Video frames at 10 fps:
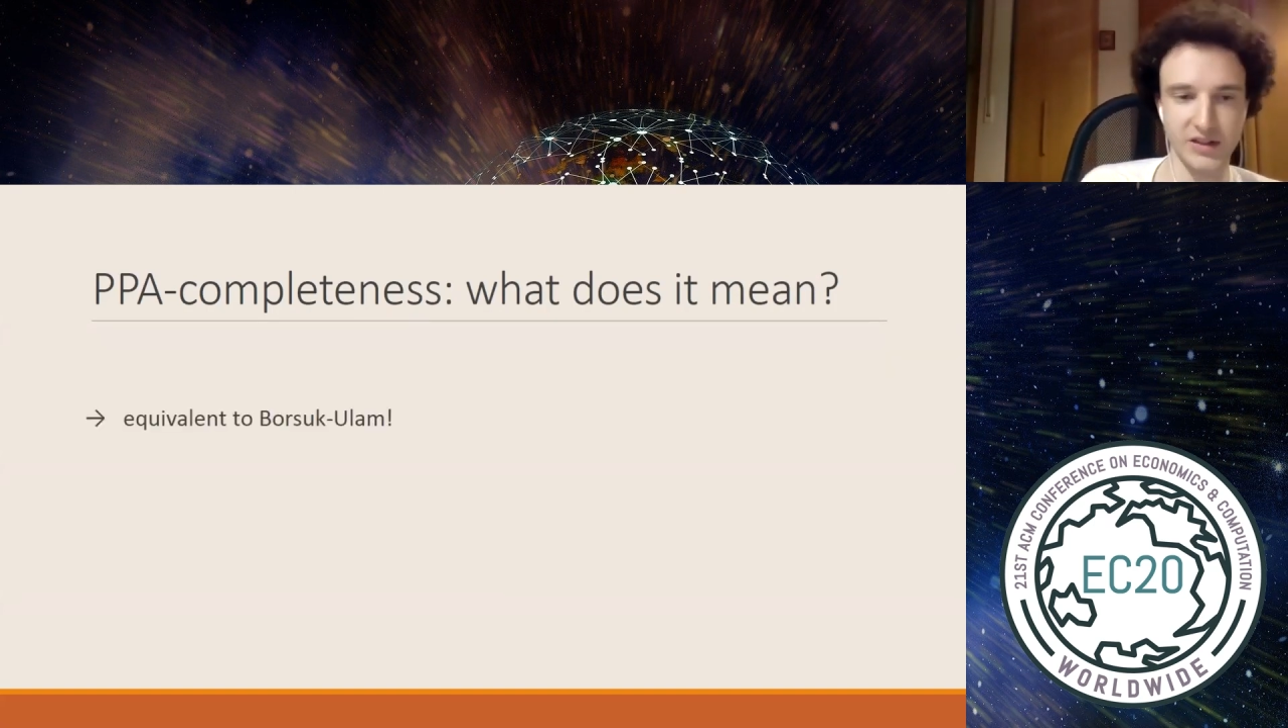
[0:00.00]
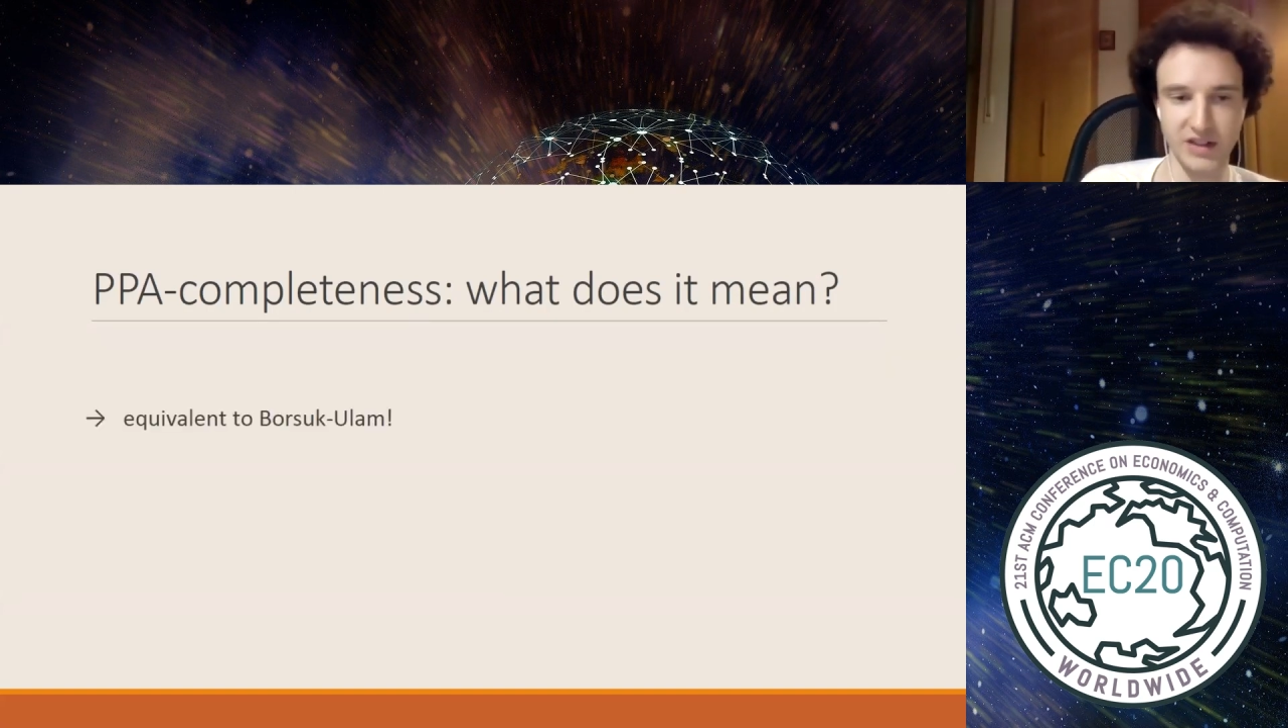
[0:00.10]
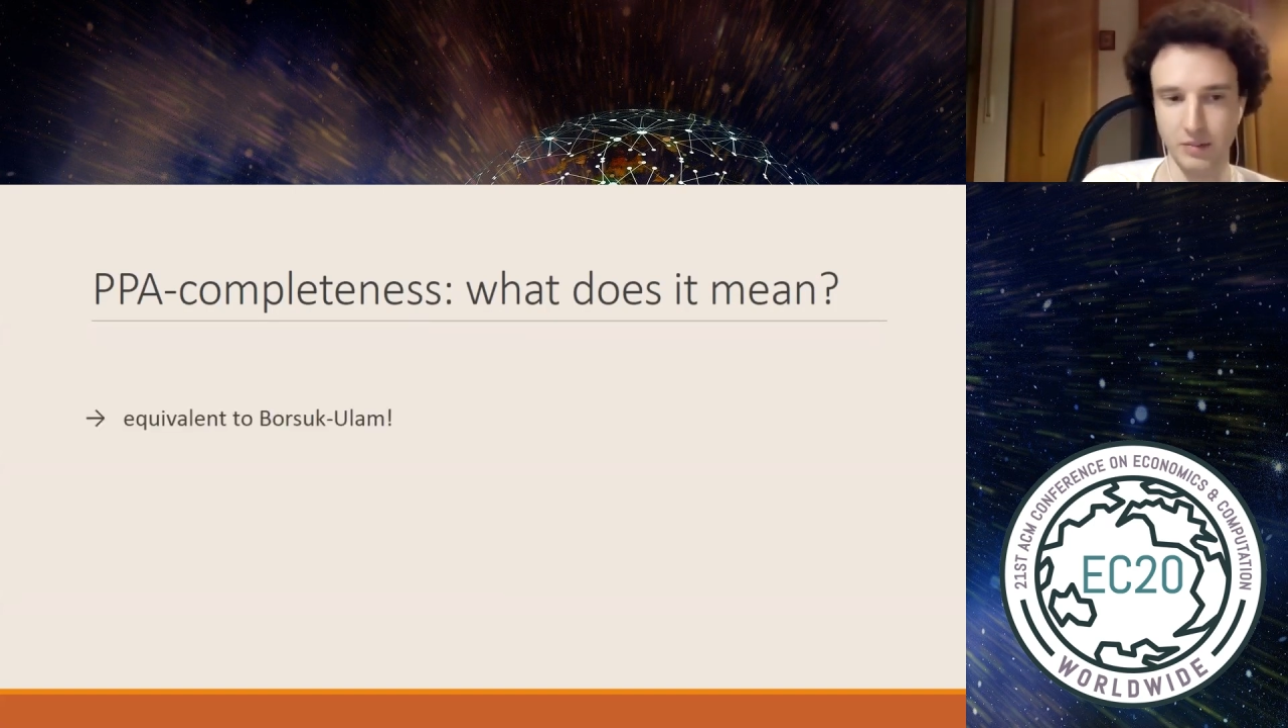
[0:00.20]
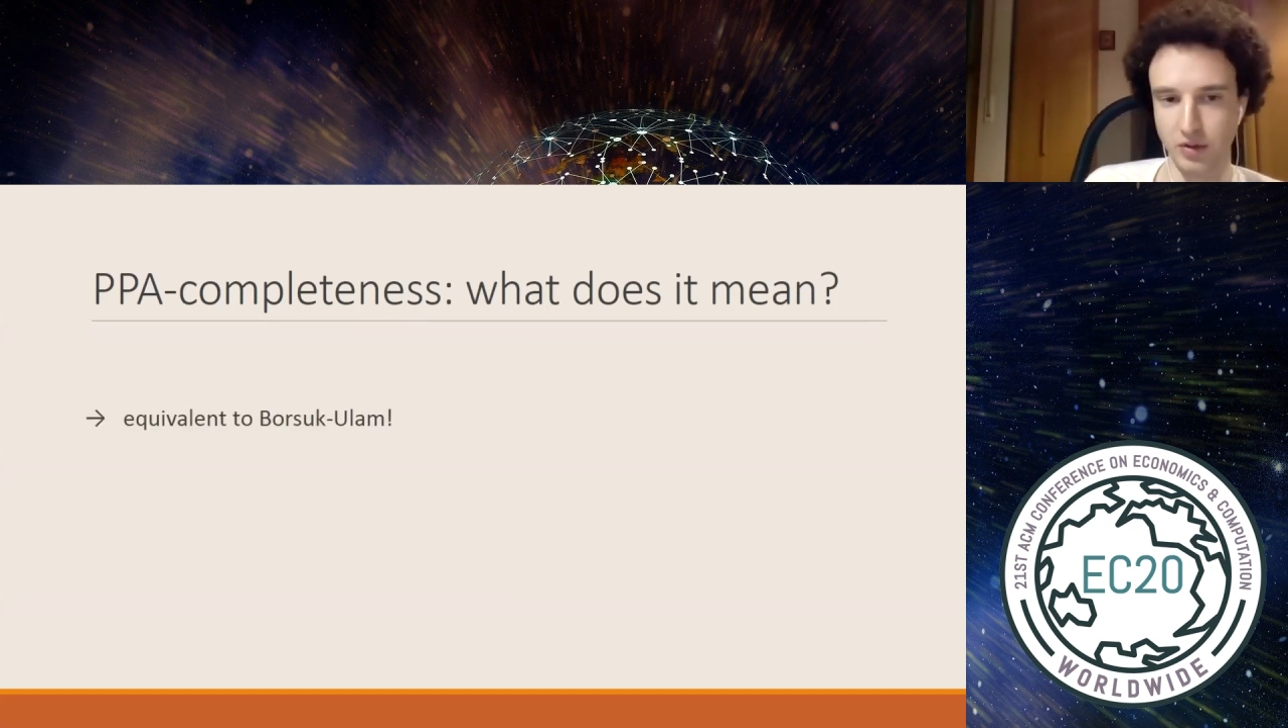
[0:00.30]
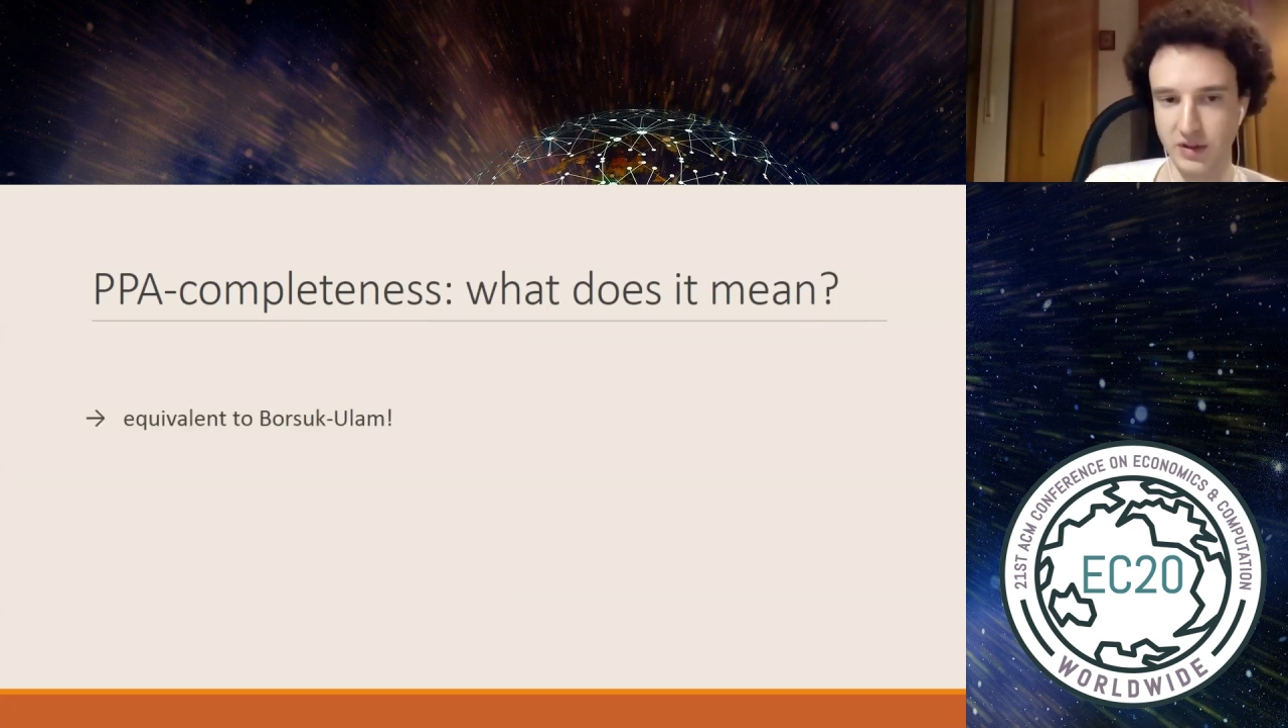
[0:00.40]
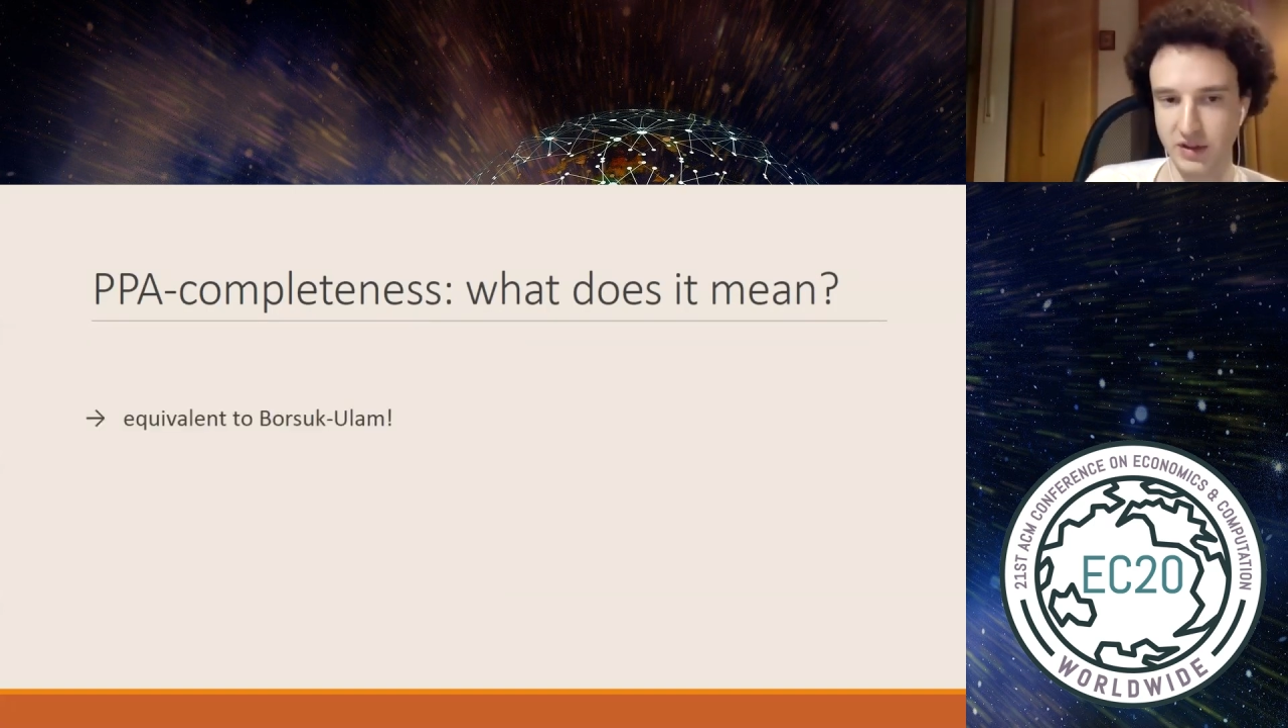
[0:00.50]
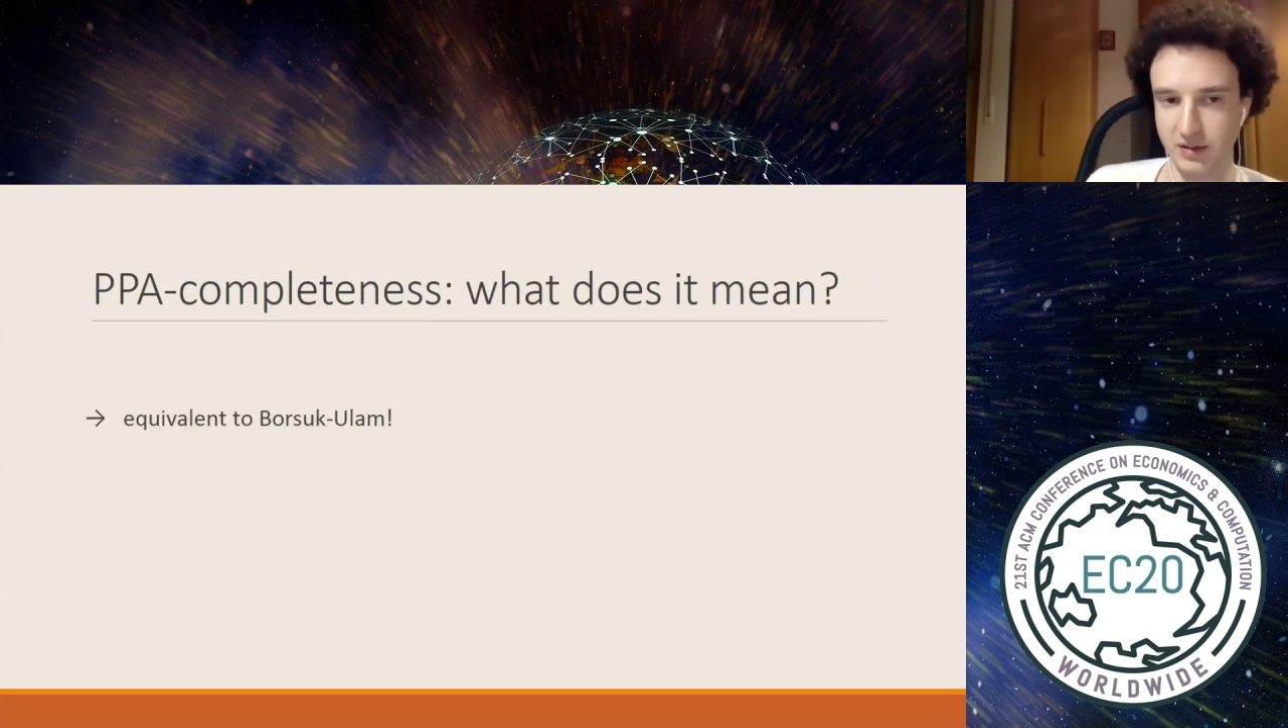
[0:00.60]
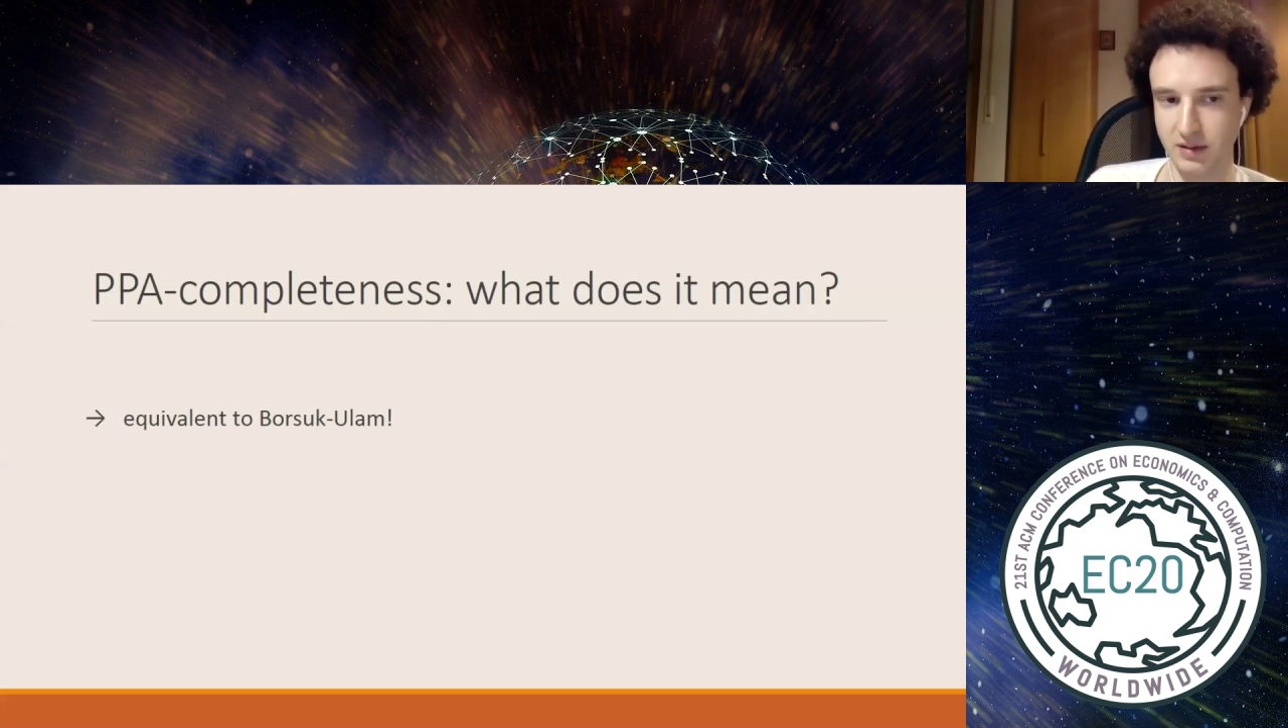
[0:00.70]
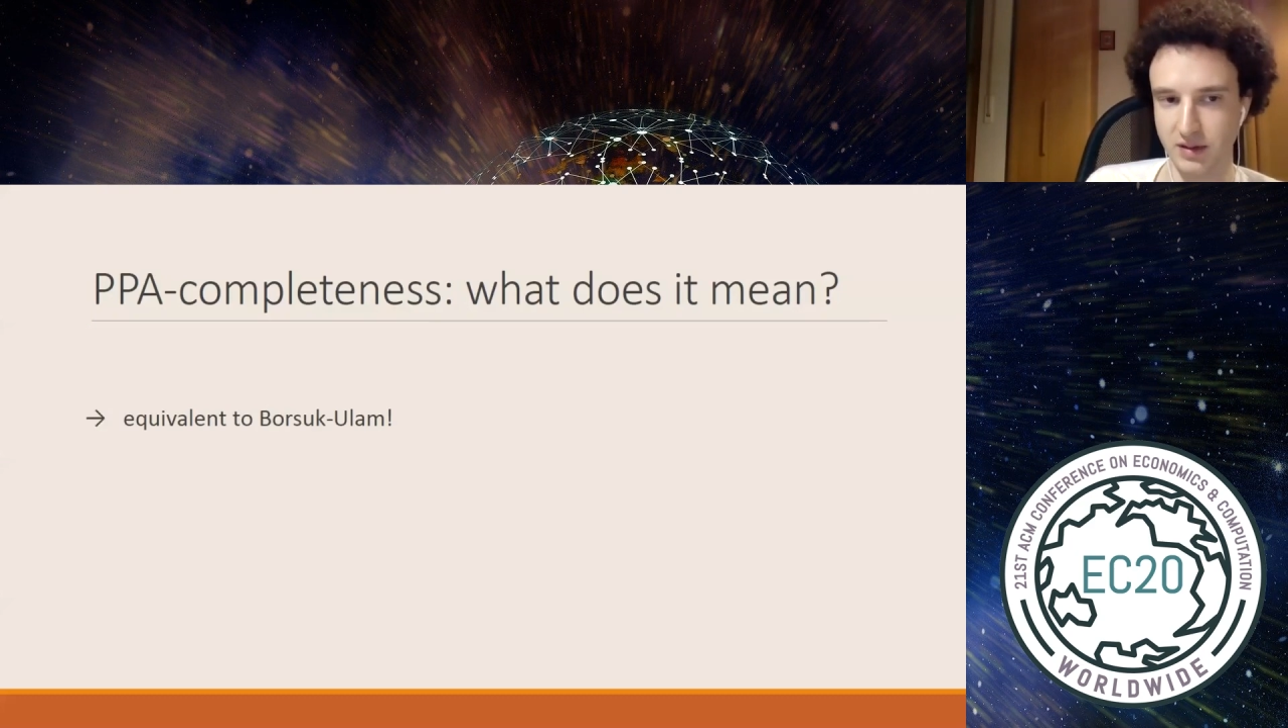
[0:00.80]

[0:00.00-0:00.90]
standpoint,